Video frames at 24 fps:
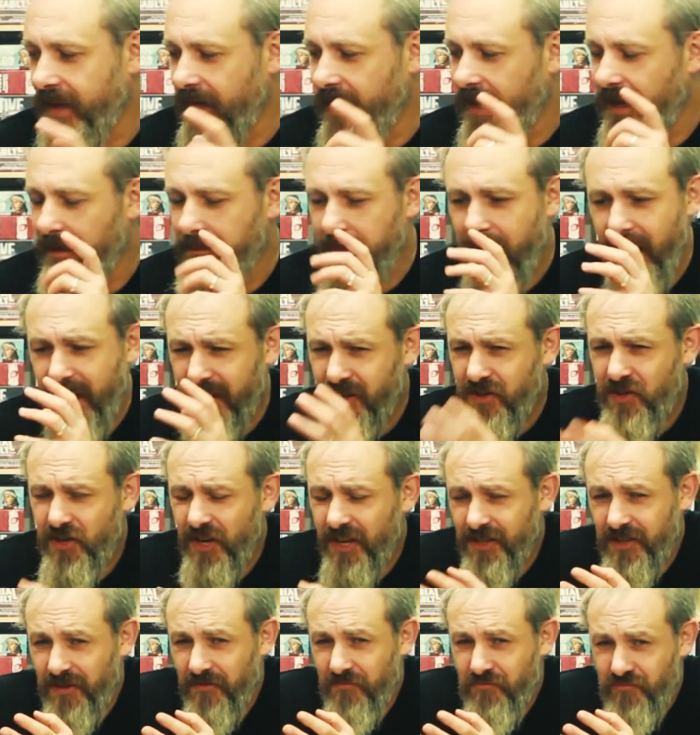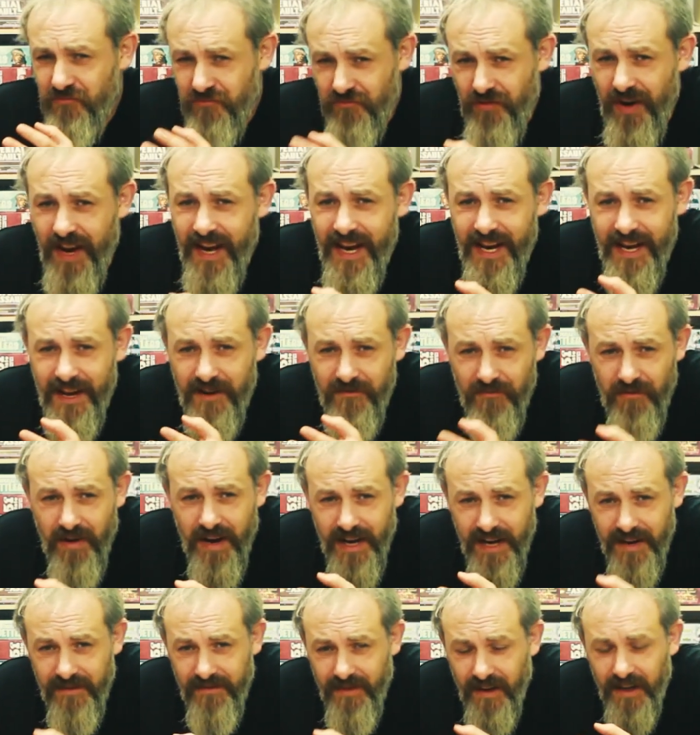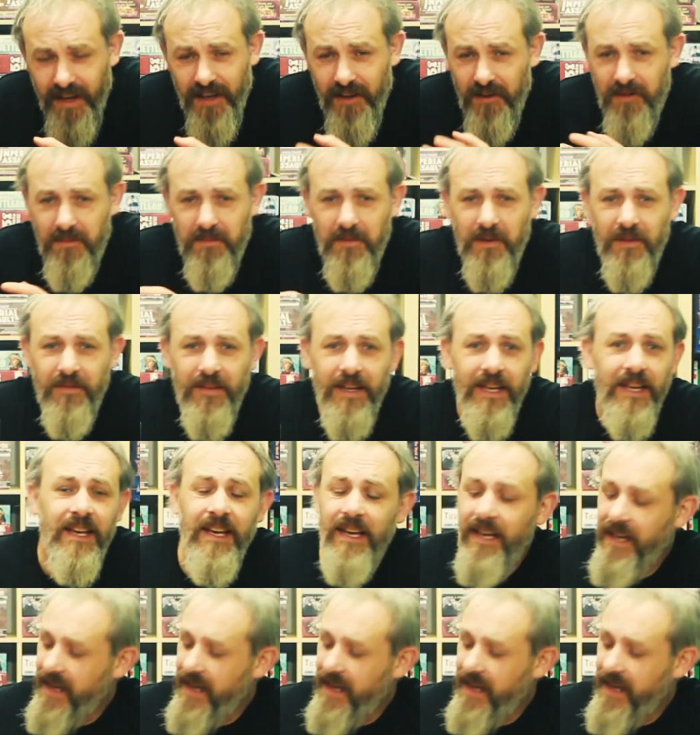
Um, and just a really, really fucking good movie.